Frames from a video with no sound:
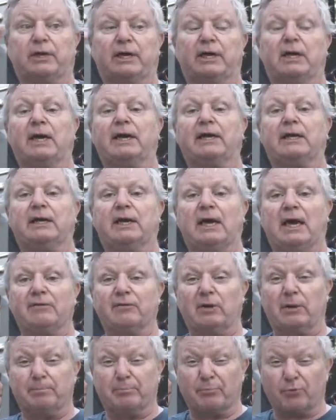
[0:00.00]
And I can have
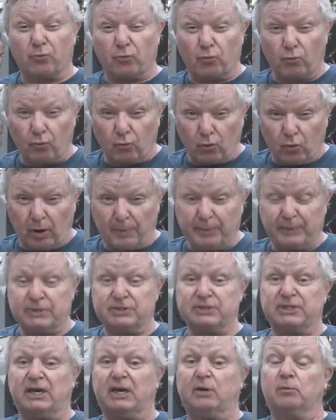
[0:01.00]
a proper
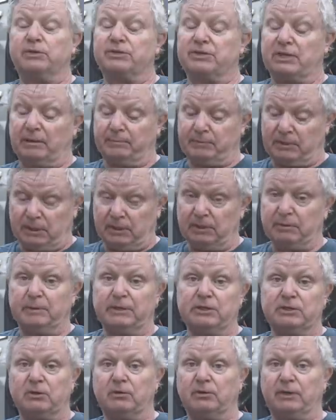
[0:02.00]
shower, which I'm going to
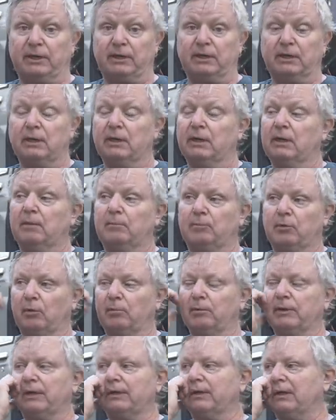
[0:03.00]
be doing
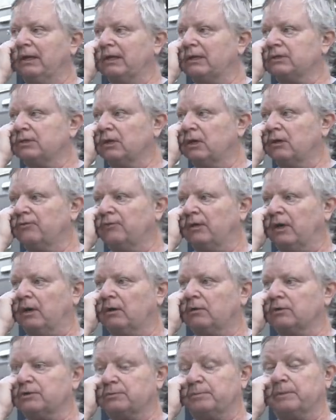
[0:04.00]
probably in the next half hour,
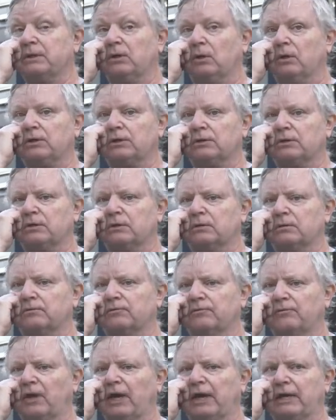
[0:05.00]
because it's been hot
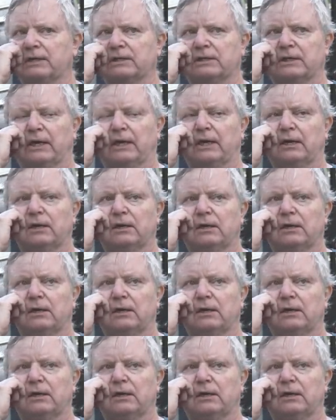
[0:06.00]
flying today.